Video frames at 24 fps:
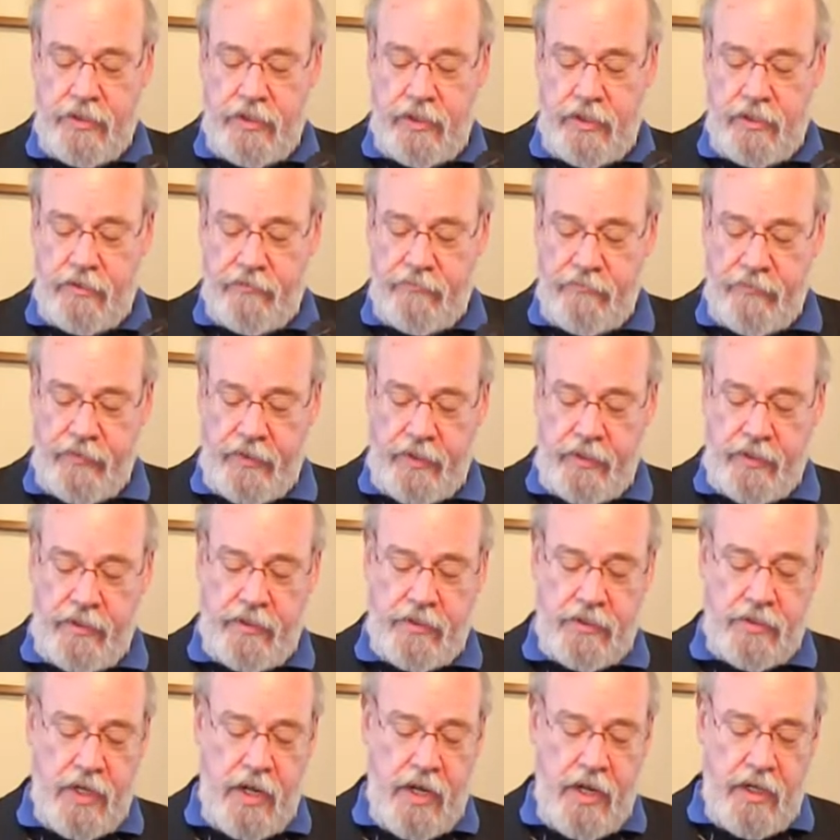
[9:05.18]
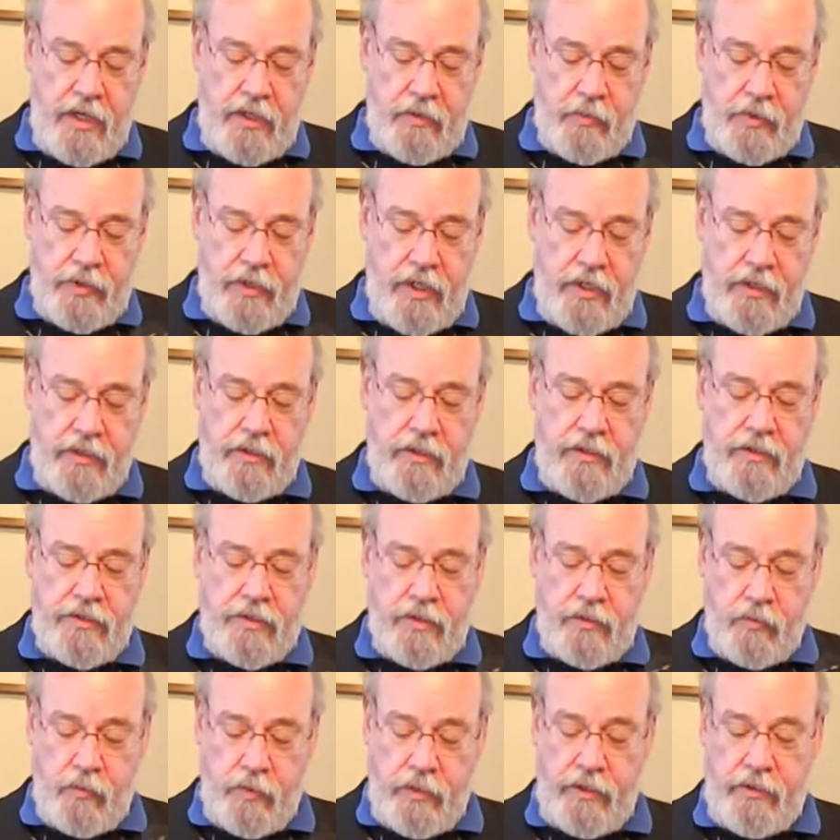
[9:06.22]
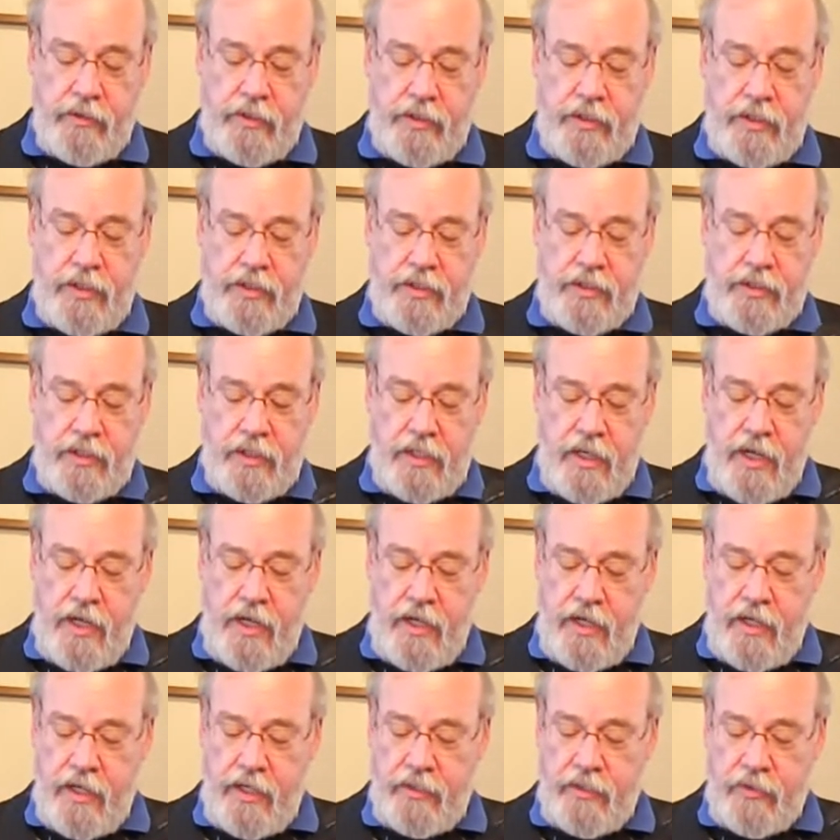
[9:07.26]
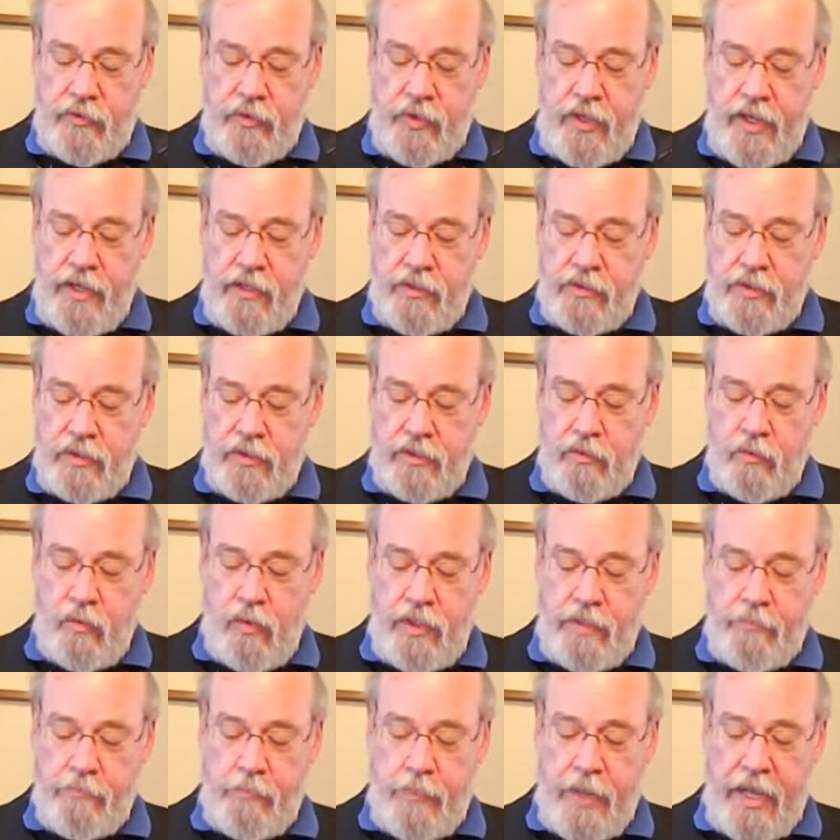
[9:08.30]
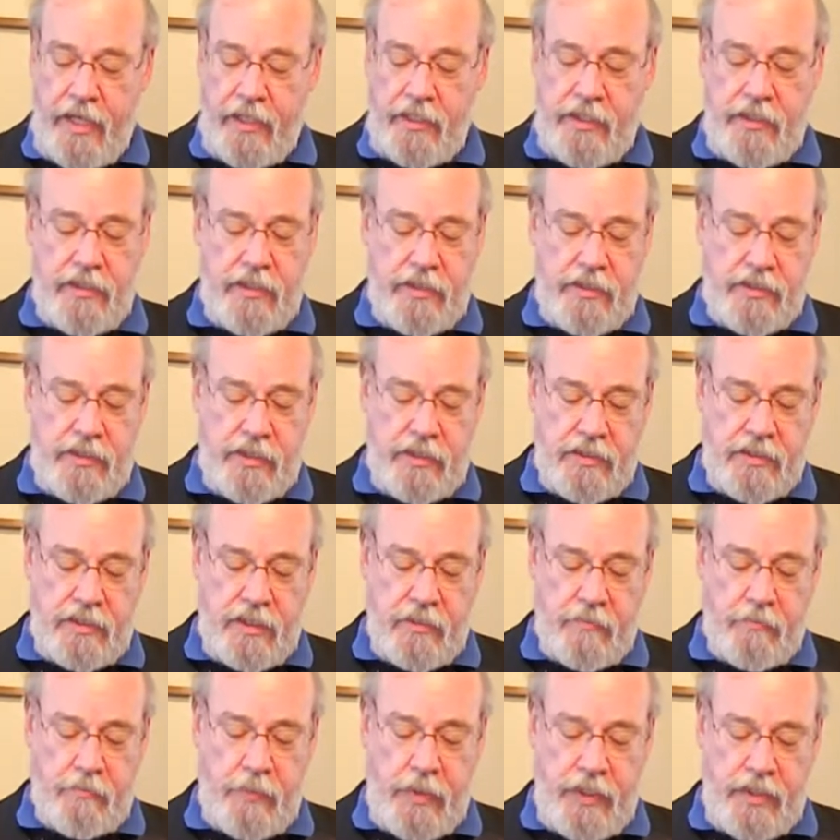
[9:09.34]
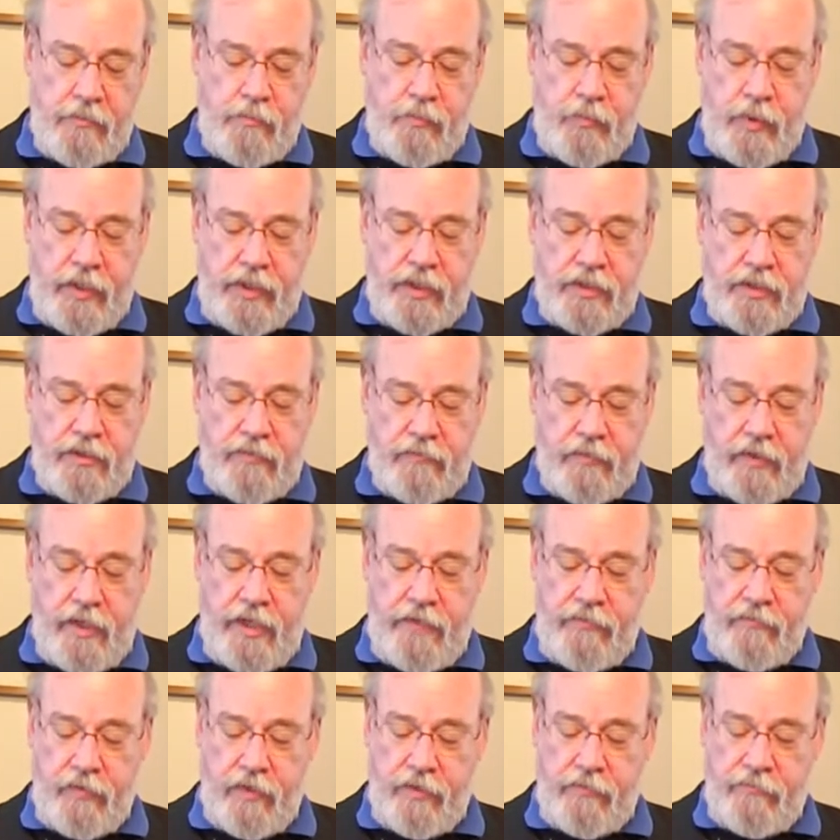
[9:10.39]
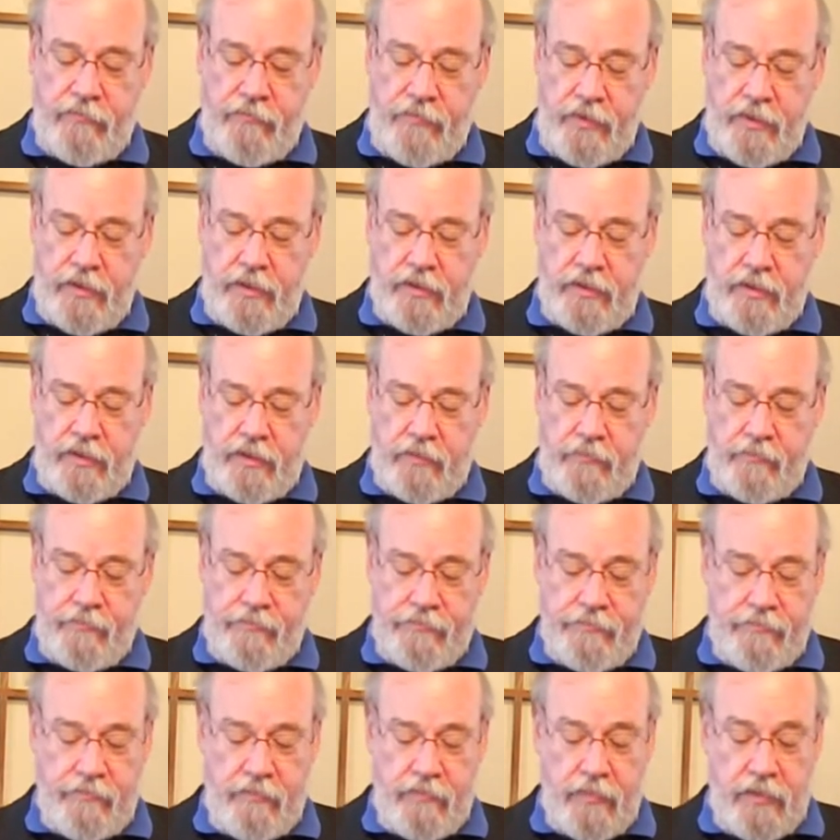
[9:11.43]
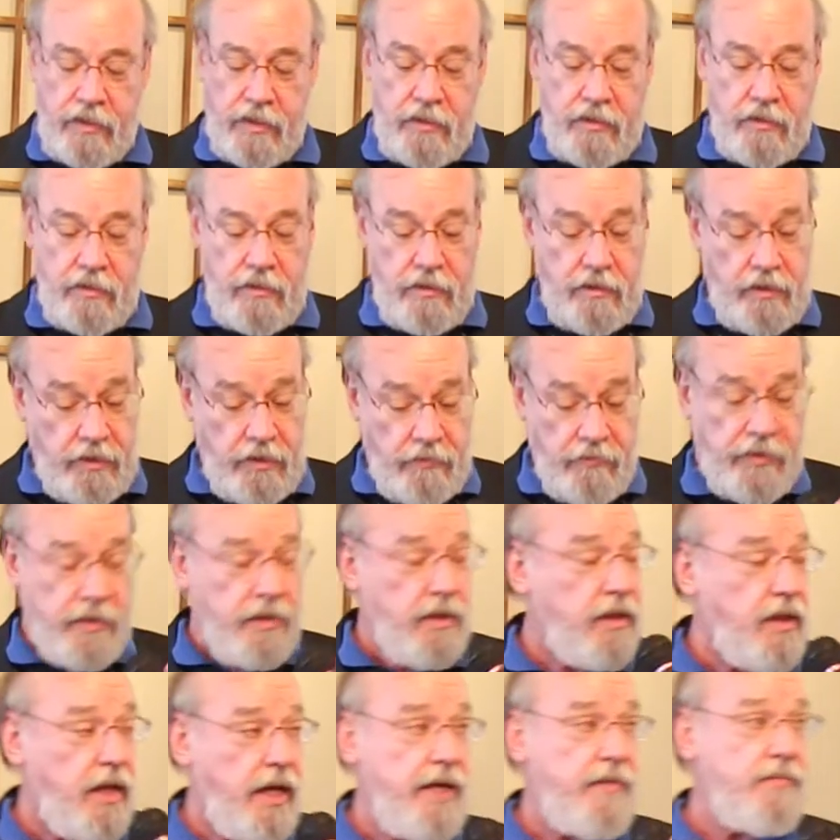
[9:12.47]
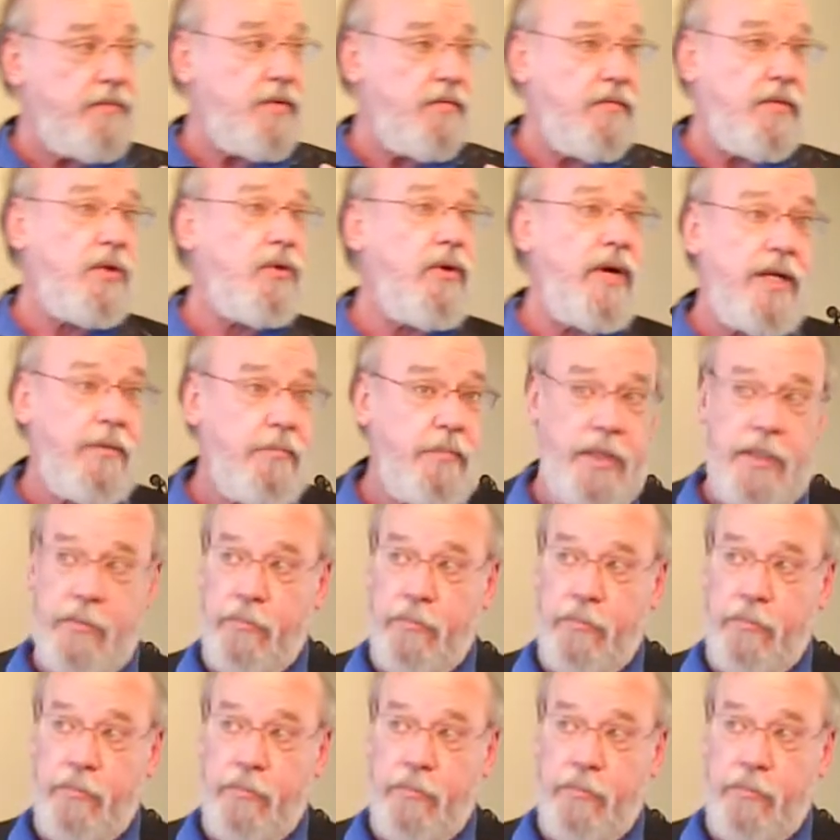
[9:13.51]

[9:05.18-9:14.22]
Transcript: and fears, and with hungers and weariness, and 1,001 pettinesses and pinpricks of life that fill even the lives of the great.